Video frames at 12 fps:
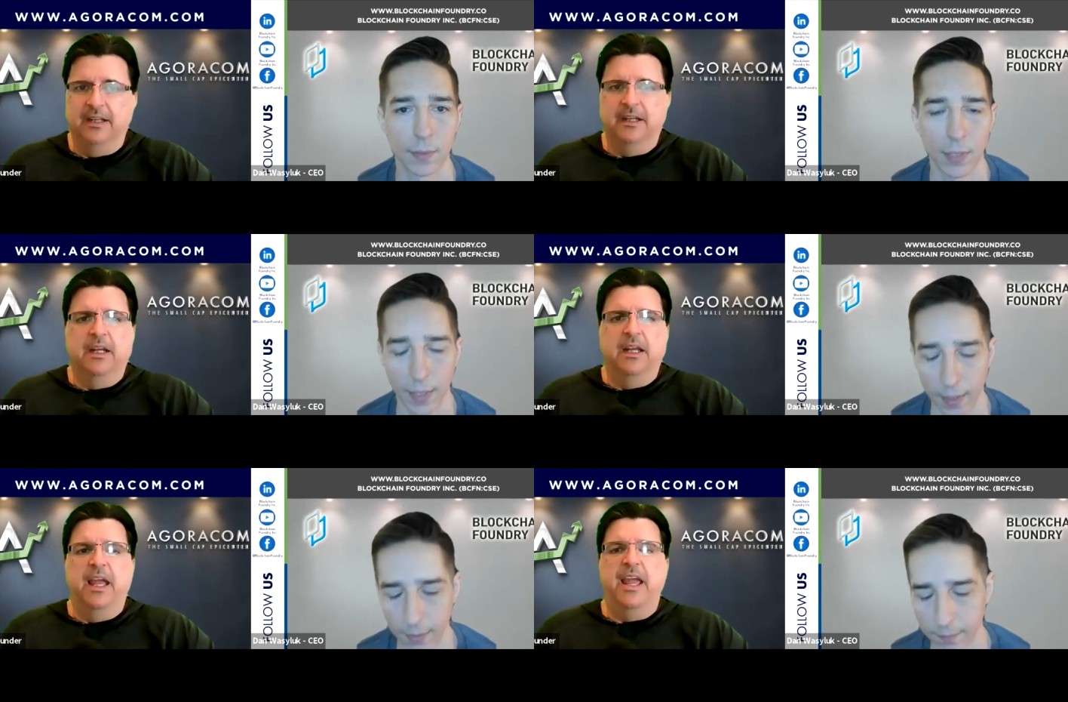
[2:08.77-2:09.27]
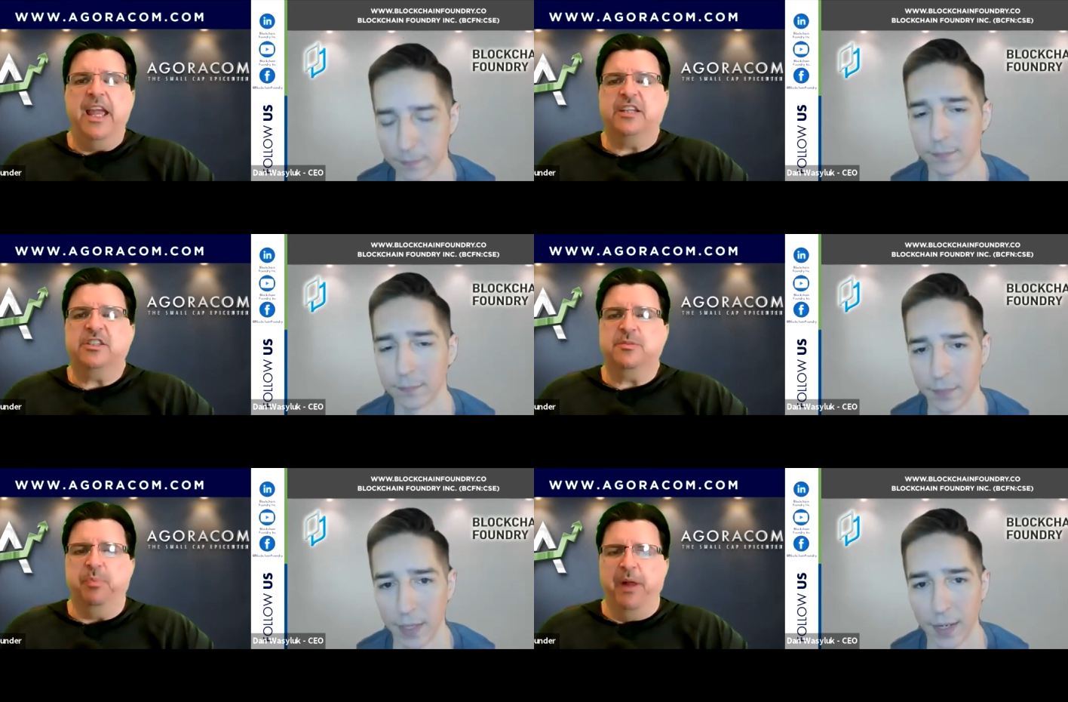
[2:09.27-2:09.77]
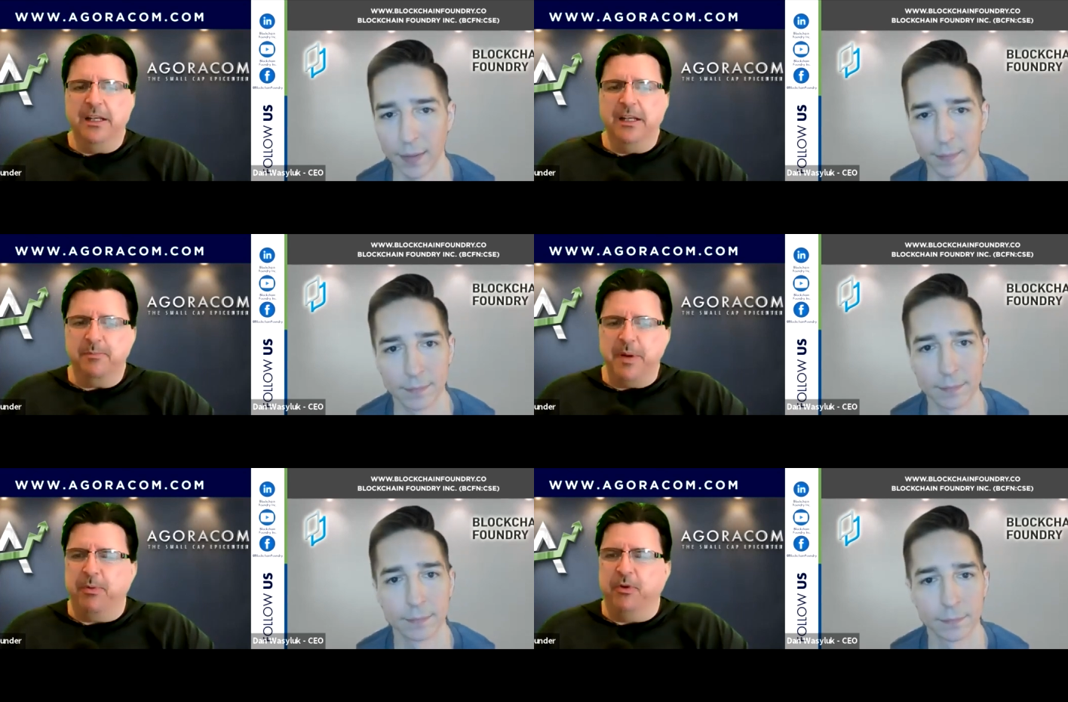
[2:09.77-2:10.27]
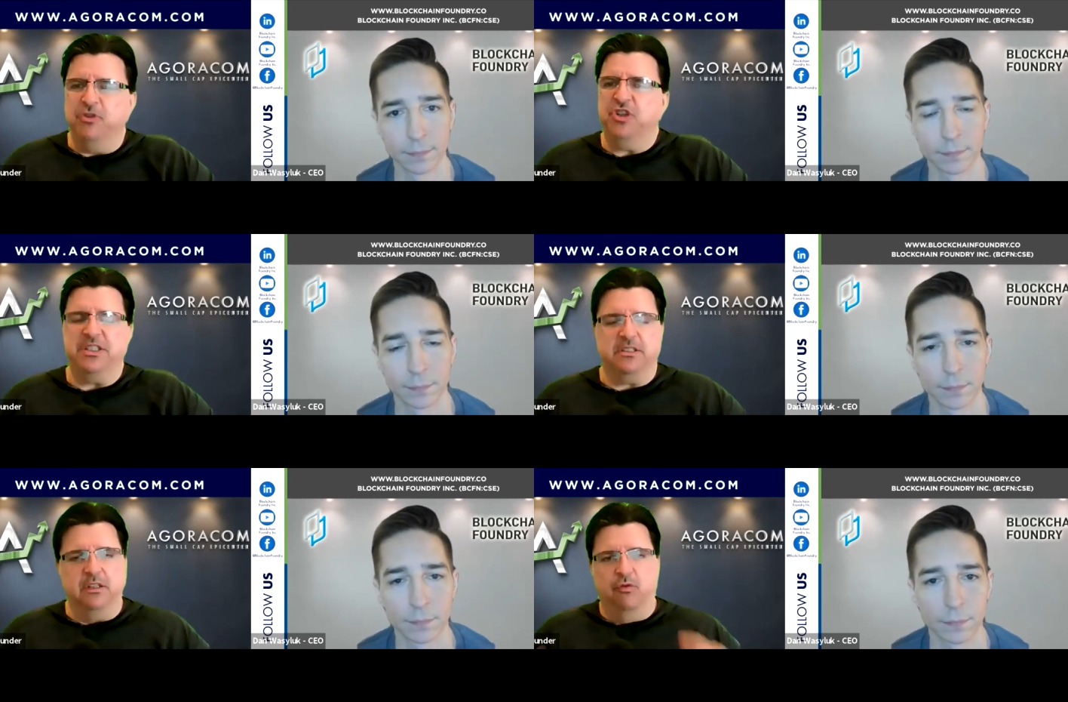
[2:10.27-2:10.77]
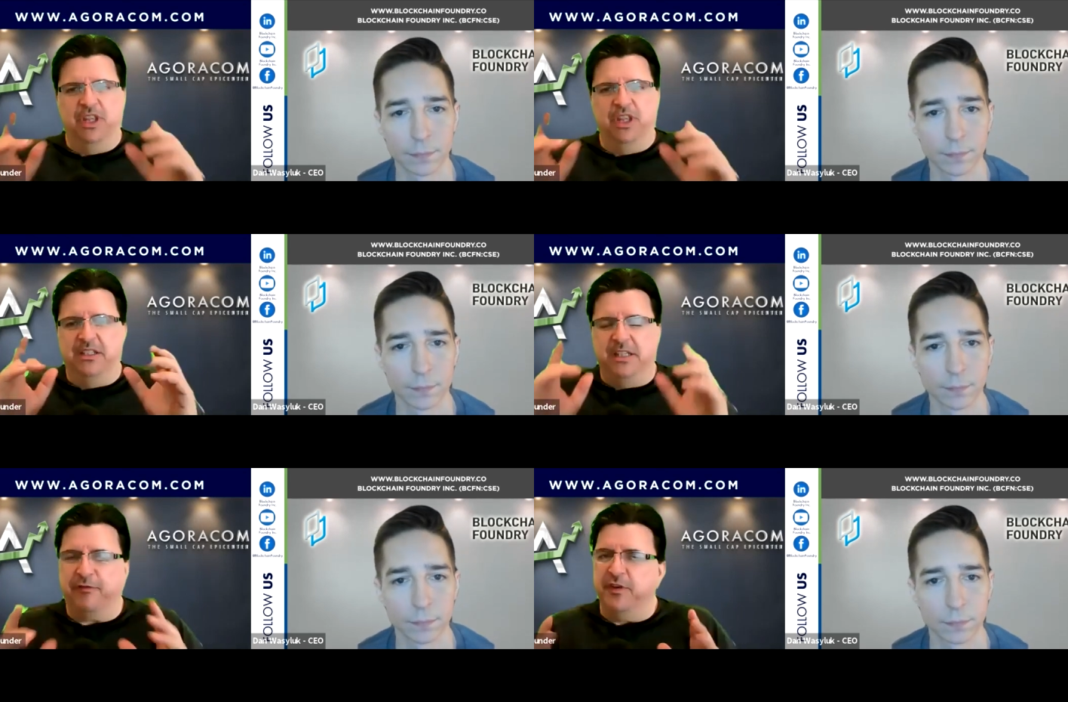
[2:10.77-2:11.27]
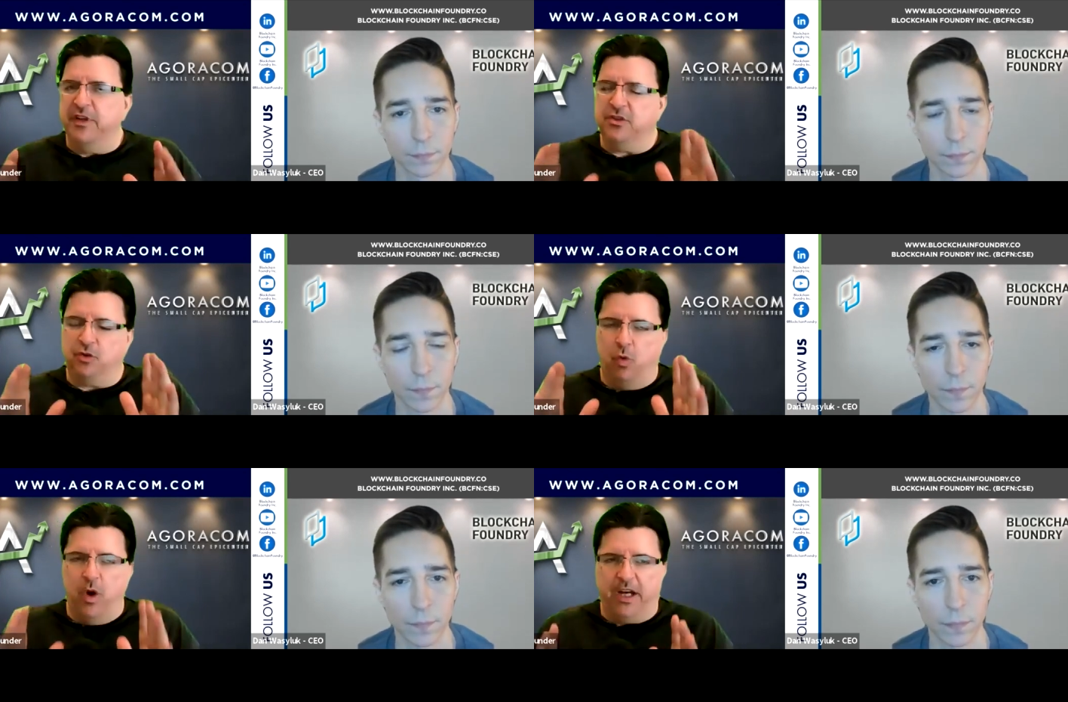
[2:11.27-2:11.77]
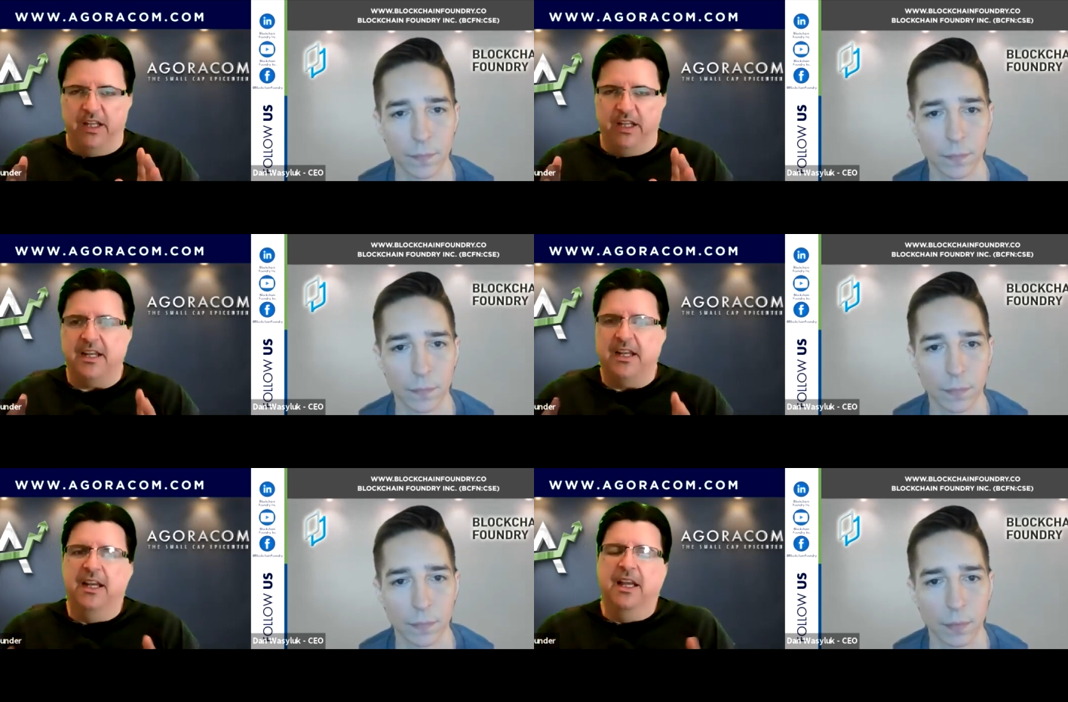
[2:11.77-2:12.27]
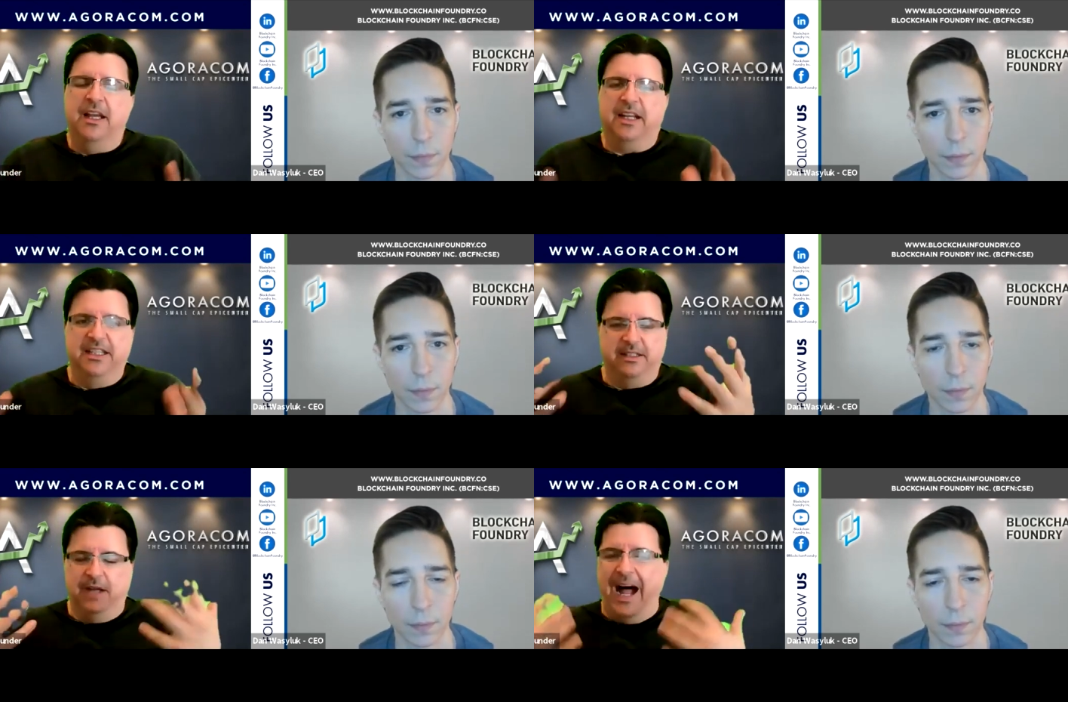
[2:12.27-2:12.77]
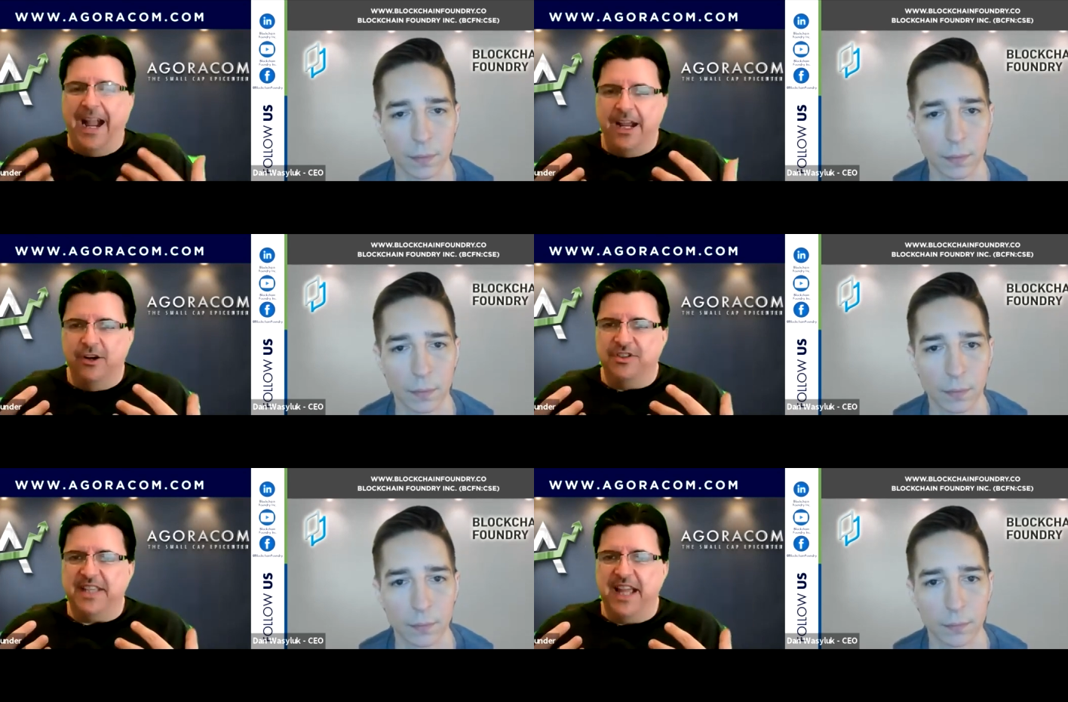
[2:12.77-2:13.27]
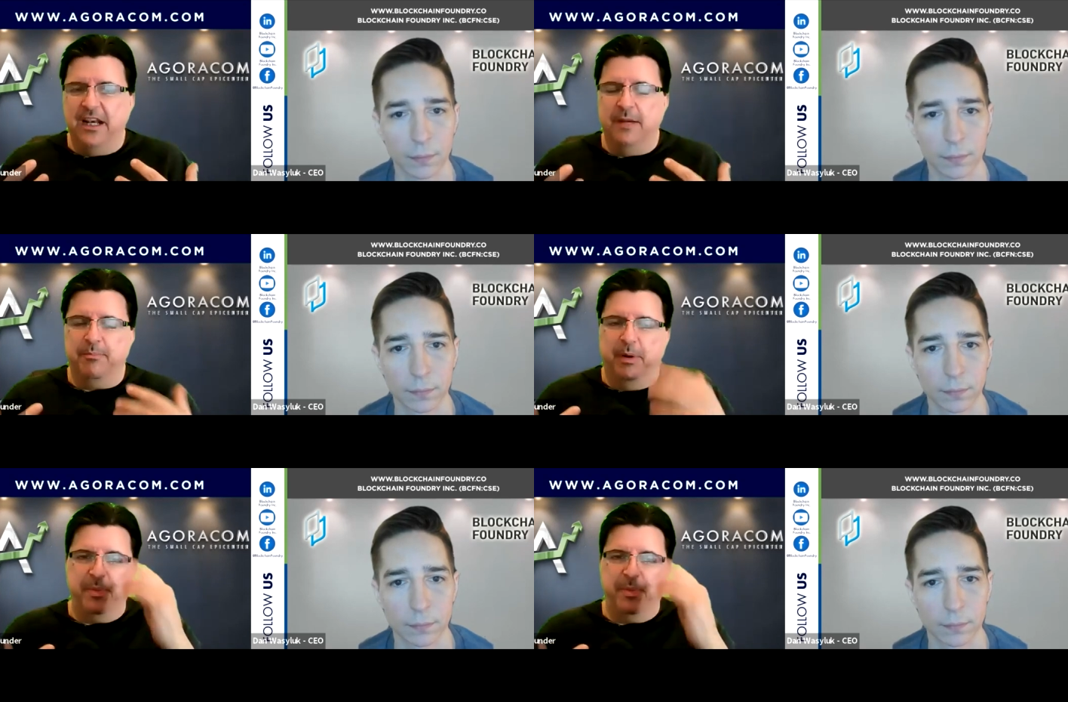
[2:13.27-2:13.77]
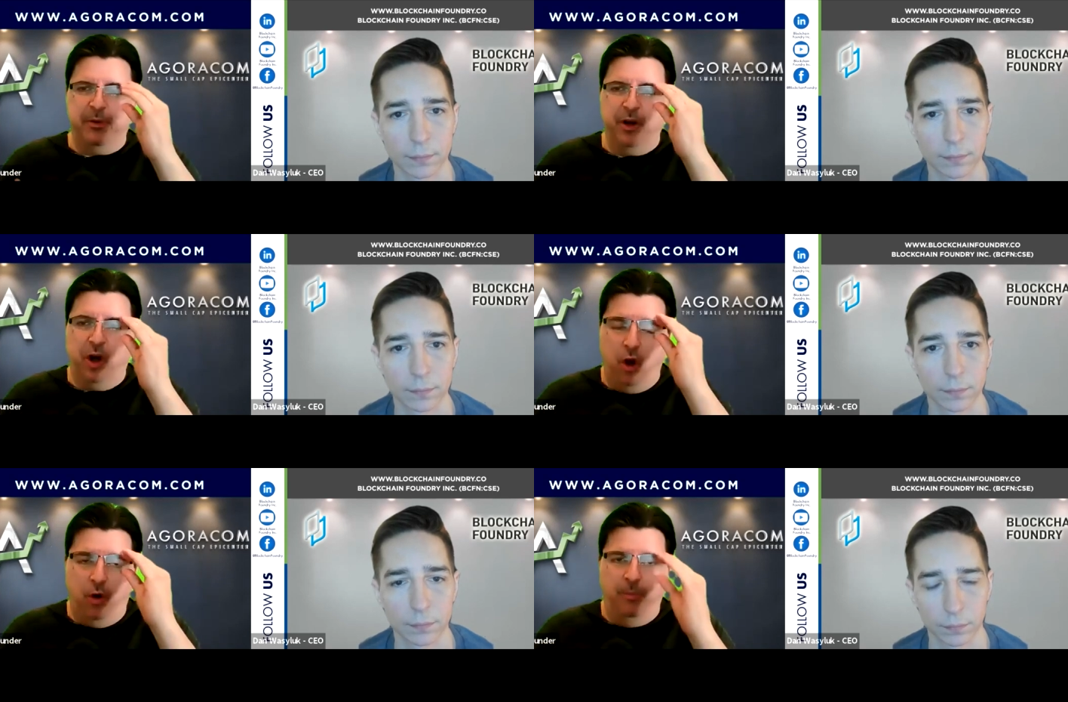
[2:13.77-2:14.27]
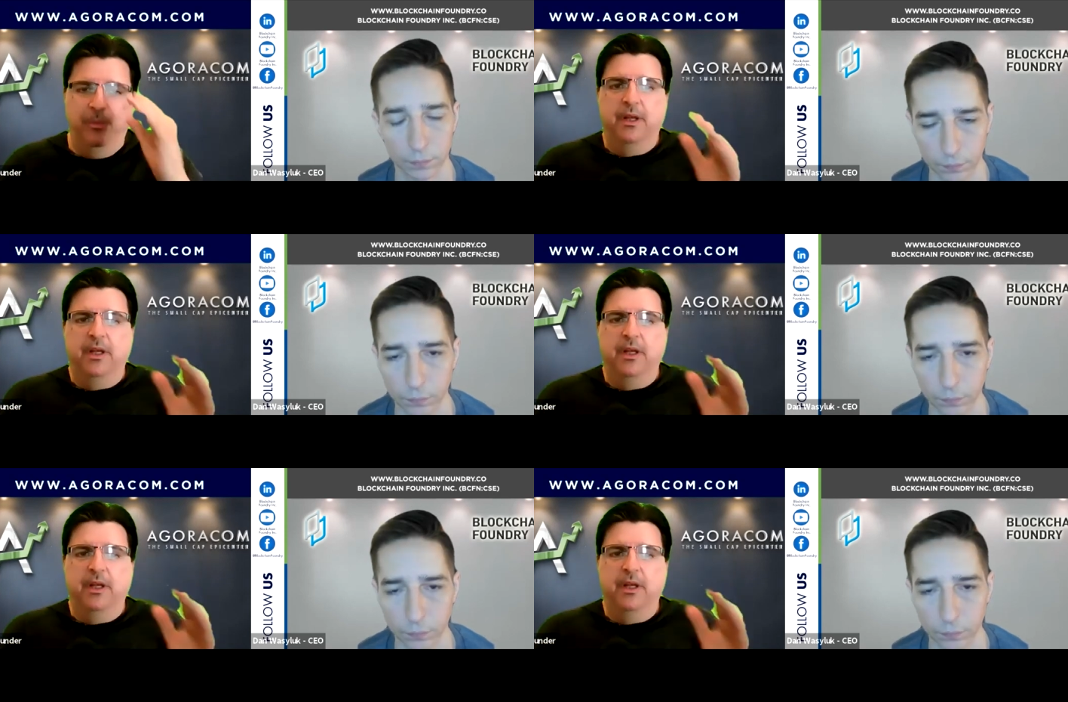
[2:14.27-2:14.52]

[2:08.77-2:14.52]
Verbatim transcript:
Speaker 1: Yeah. Explain yeah. to people just the difference quickly because I understand it, but people at home